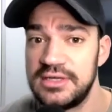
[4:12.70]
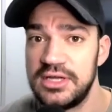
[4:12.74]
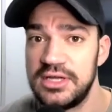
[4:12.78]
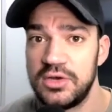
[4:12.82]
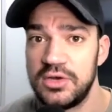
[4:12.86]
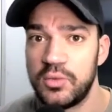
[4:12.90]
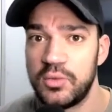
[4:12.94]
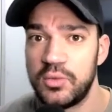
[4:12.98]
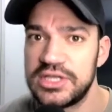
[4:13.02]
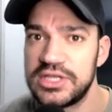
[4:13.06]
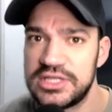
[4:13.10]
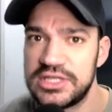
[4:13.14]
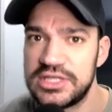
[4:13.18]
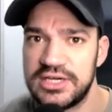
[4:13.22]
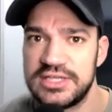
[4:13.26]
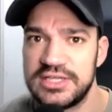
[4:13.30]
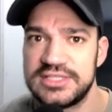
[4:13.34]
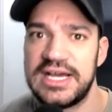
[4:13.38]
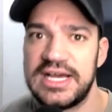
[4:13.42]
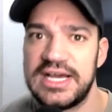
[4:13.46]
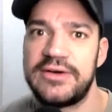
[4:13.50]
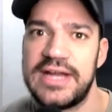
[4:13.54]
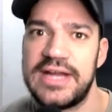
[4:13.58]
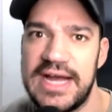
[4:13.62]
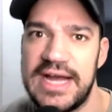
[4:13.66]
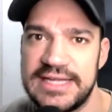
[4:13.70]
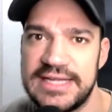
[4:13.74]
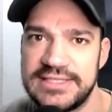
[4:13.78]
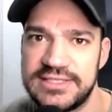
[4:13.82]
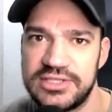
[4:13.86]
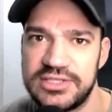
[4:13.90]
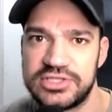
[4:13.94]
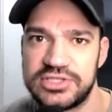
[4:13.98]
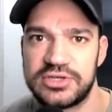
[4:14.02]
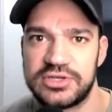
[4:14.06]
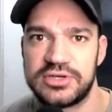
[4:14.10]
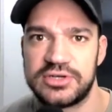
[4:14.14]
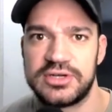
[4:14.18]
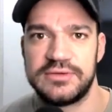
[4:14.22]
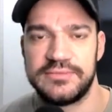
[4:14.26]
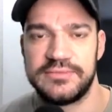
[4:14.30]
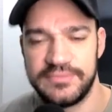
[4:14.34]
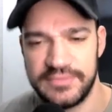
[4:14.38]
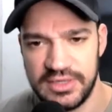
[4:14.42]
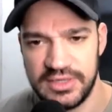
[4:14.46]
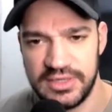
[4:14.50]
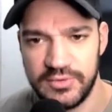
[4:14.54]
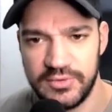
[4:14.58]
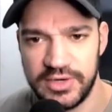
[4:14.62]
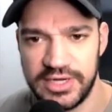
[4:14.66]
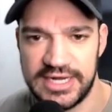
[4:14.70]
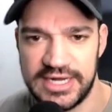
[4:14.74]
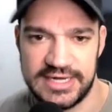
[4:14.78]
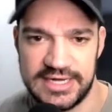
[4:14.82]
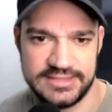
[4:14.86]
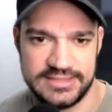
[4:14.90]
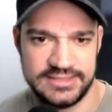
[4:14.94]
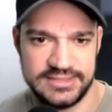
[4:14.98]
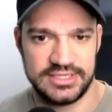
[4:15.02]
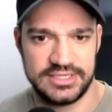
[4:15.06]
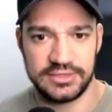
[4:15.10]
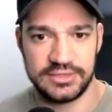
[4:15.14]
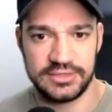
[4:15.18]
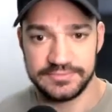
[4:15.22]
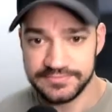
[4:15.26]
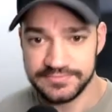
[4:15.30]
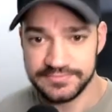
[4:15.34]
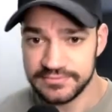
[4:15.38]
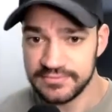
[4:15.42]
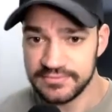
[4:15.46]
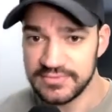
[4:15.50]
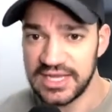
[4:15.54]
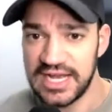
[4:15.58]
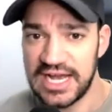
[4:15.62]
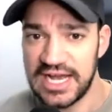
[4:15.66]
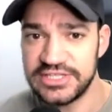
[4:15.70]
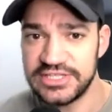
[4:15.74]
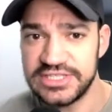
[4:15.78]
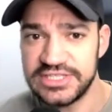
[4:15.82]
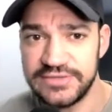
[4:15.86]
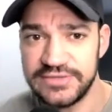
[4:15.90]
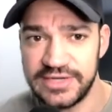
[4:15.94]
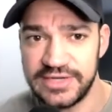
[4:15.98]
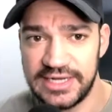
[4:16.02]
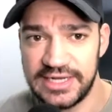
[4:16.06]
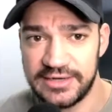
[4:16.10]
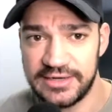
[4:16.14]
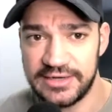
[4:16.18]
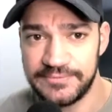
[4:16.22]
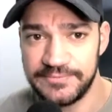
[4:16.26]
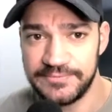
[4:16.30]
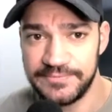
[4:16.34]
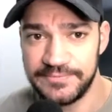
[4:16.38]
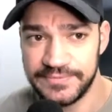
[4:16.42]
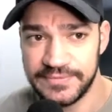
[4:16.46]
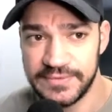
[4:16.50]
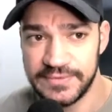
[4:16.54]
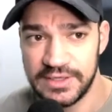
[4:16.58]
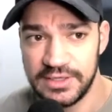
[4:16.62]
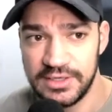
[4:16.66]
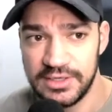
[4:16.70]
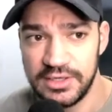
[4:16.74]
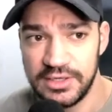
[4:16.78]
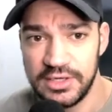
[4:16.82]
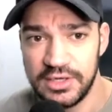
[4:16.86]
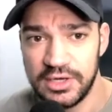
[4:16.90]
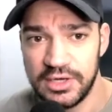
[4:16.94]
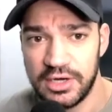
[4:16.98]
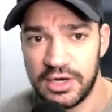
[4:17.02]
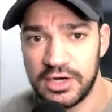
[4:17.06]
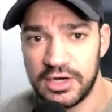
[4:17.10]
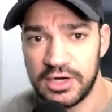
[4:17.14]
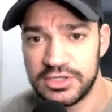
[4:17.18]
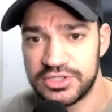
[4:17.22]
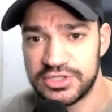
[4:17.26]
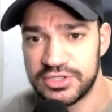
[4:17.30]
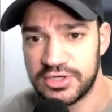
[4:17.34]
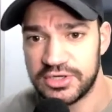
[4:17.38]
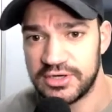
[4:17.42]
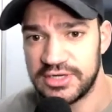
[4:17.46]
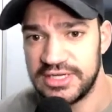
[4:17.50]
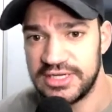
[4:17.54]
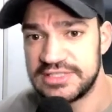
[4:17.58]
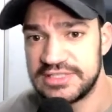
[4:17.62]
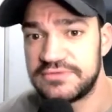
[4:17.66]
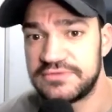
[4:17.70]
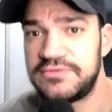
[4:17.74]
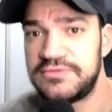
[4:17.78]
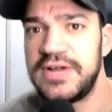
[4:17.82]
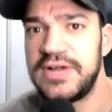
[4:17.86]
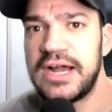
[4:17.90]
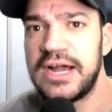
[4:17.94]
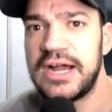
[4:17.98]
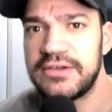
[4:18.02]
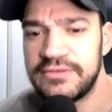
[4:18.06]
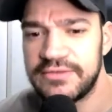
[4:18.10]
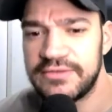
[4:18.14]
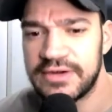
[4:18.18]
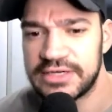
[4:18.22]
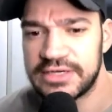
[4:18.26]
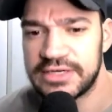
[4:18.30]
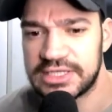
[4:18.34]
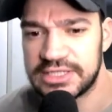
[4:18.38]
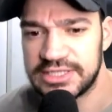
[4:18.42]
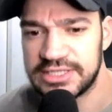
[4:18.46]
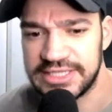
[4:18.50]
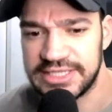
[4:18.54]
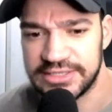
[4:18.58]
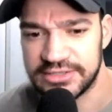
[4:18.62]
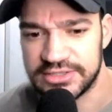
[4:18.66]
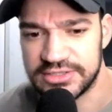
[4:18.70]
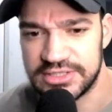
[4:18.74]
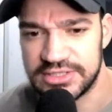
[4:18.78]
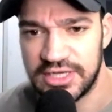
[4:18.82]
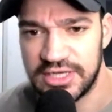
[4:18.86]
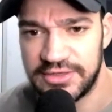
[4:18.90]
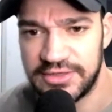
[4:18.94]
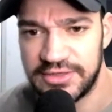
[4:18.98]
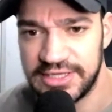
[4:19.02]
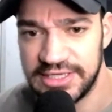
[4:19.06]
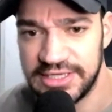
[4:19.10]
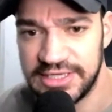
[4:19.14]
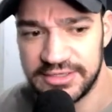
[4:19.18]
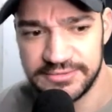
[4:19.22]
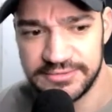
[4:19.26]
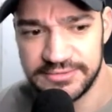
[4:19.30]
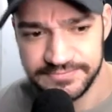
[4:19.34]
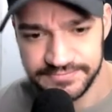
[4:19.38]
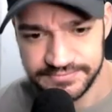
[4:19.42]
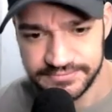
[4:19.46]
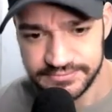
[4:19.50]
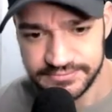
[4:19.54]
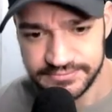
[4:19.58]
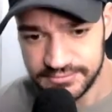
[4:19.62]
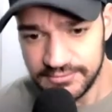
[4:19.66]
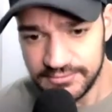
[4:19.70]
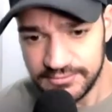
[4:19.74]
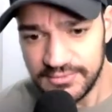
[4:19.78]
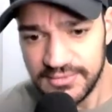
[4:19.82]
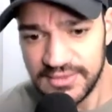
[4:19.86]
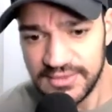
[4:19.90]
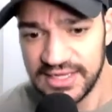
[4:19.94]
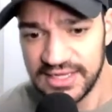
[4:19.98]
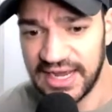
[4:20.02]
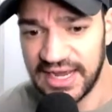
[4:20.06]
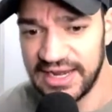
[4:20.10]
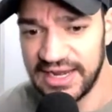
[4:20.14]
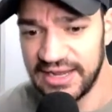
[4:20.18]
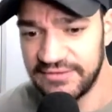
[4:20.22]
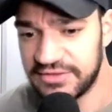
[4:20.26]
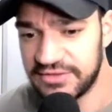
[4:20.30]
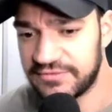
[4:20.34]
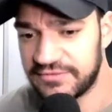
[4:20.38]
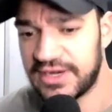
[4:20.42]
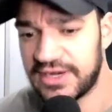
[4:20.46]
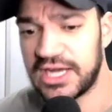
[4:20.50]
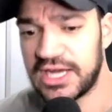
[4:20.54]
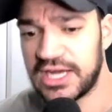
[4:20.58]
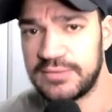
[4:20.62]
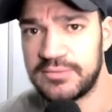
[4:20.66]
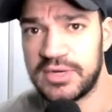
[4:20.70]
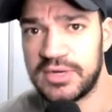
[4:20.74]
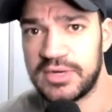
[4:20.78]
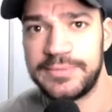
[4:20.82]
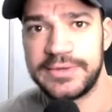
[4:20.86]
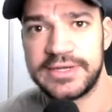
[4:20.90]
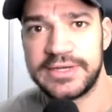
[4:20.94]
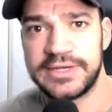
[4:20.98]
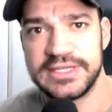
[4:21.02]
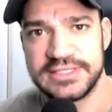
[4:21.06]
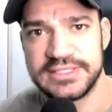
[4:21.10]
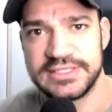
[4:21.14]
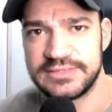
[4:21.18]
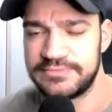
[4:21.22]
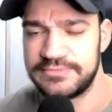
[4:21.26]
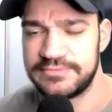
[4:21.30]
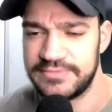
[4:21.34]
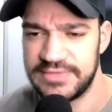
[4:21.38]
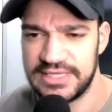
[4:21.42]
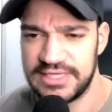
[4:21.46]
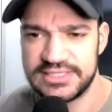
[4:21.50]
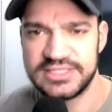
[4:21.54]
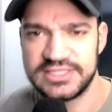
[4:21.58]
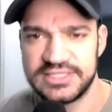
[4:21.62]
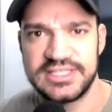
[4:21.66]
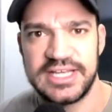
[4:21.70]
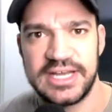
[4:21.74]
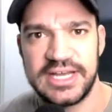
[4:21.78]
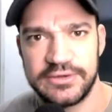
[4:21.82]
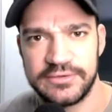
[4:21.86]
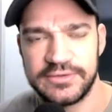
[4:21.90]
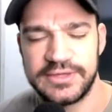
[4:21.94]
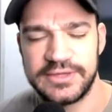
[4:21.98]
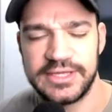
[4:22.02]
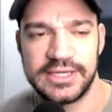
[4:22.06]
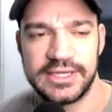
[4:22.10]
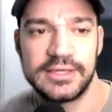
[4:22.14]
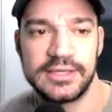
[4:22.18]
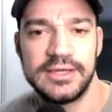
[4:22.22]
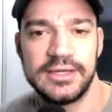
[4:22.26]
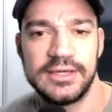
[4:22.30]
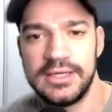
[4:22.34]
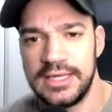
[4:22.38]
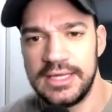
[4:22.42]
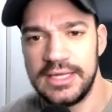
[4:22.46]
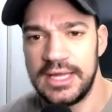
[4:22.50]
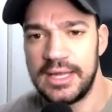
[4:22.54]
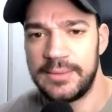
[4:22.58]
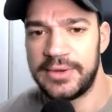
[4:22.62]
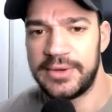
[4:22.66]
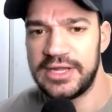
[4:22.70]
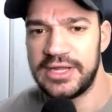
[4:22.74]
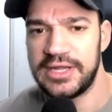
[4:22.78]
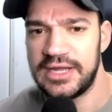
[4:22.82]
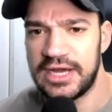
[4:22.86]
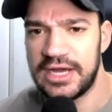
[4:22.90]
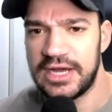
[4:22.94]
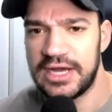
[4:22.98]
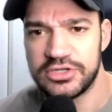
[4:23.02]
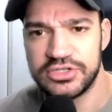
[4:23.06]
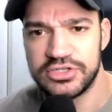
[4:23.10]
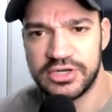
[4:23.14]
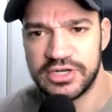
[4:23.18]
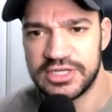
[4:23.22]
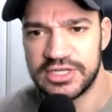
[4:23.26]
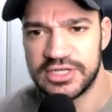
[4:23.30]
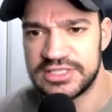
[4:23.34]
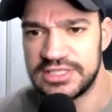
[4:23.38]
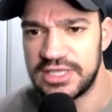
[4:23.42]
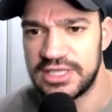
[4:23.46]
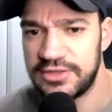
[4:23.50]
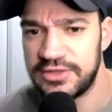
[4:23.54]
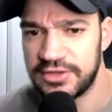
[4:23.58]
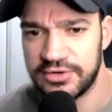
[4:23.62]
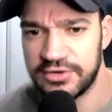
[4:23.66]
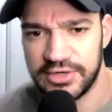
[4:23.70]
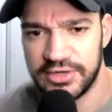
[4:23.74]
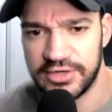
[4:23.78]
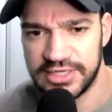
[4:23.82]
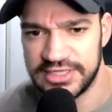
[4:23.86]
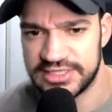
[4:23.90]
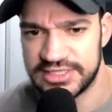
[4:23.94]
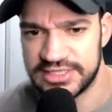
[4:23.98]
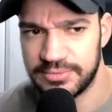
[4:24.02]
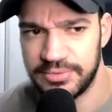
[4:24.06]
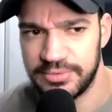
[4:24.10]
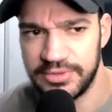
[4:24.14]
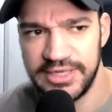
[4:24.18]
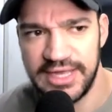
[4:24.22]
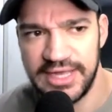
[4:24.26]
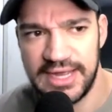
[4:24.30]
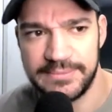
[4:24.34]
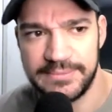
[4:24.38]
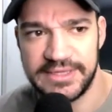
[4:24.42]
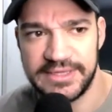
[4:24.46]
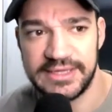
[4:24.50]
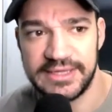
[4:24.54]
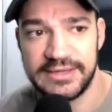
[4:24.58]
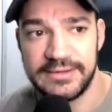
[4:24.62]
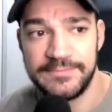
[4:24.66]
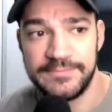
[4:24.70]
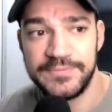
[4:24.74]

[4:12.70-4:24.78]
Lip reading: what it does, how it adds to the chart and whatnot. So as you can see right now, our chart is very clean. There's nothing here. I left the volume up because that's a standard thing. But our chart has nothing on it. It's completely empty.